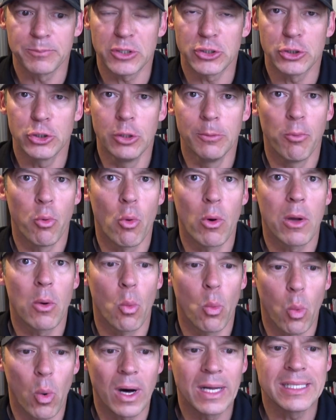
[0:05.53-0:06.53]
to
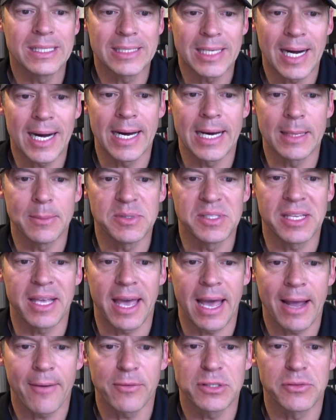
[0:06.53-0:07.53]
2.1 times
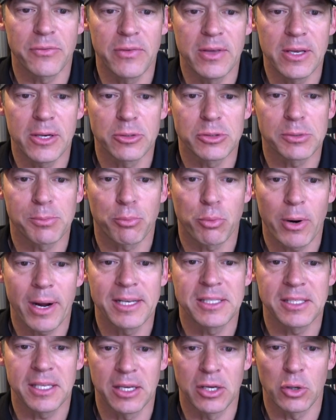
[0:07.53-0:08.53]
the average vehicle's
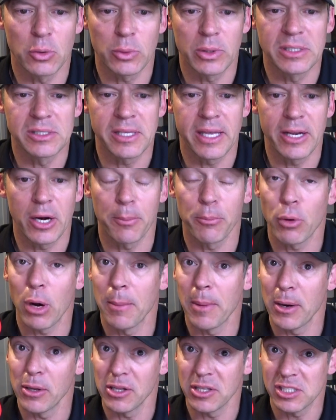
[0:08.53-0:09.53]
price increase and are
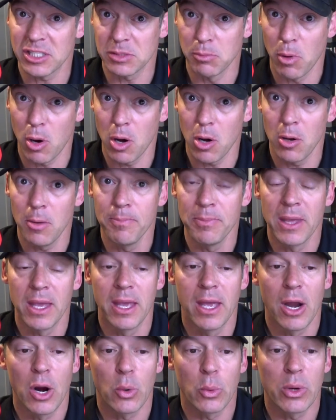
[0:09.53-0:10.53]
primarily small,
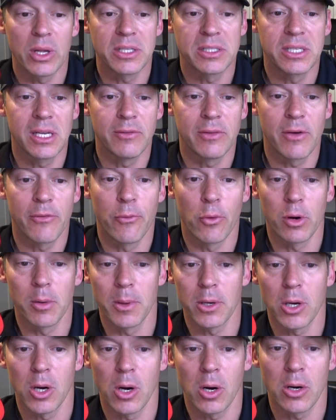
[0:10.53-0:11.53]
relatively
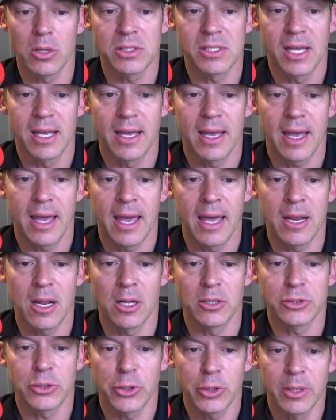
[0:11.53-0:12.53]
affordable cars and
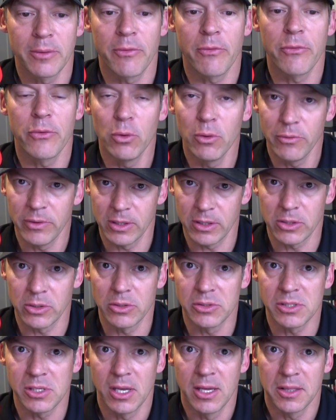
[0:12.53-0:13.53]
alternative fuel
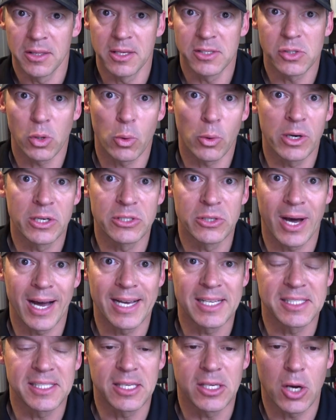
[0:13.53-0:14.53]
vehicles. This according to
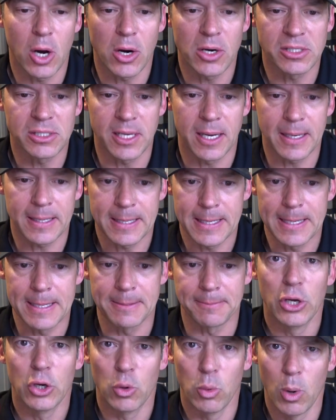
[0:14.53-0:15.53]

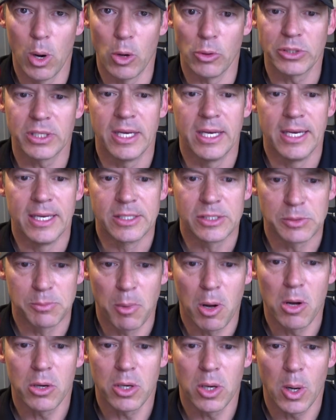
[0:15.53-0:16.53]
iccars.com. Quote,
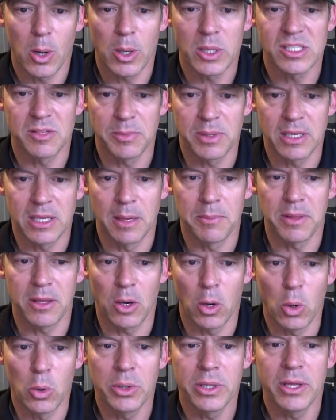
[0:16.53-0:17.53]
small cars have become
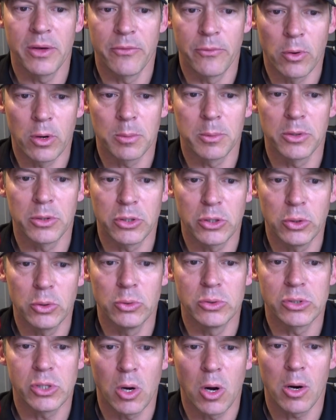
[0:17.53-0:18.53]
the only affordable
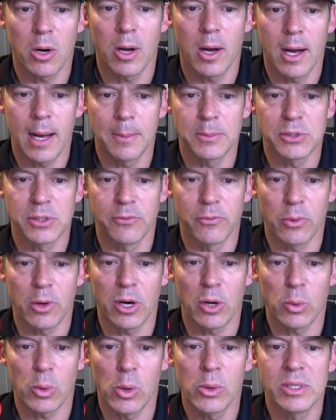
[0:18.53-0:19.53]
used car option for
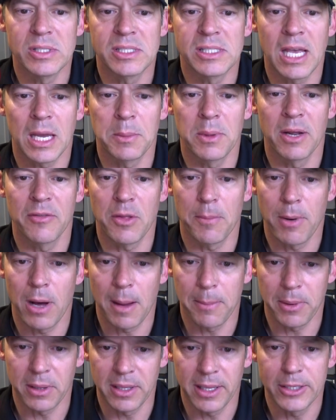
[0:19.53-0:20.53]
a growing segment of the
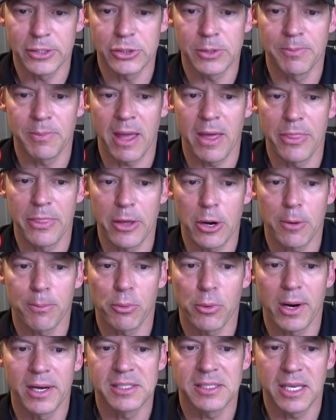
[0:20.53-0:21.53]
population, and their
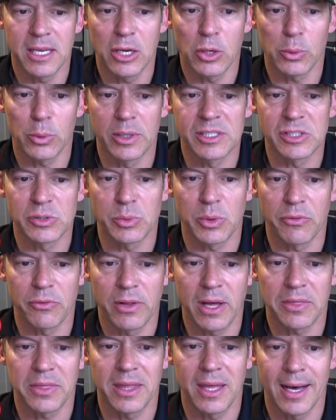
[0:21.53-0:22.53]
price increases
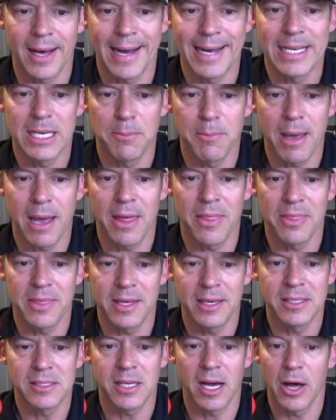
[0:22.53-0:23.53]
reflect the high demand
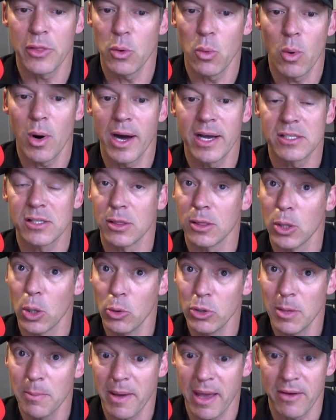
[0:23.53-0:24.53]
these otherwise
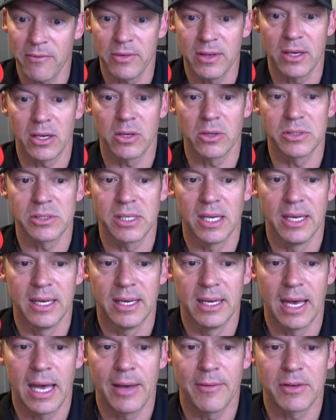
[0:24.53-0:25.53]
low demand vehicles
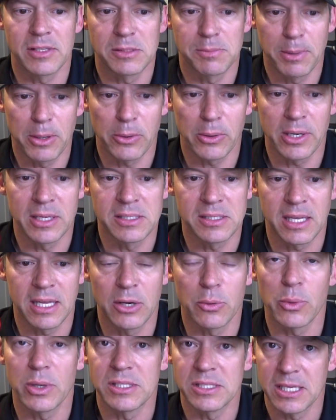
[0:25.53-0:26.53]
have experienced
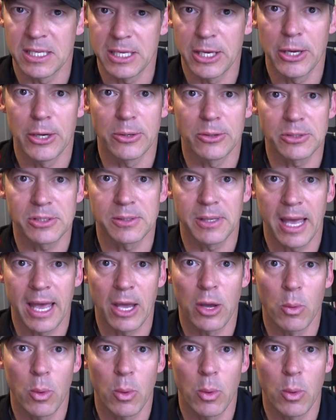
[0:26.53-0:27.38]
in recent years. End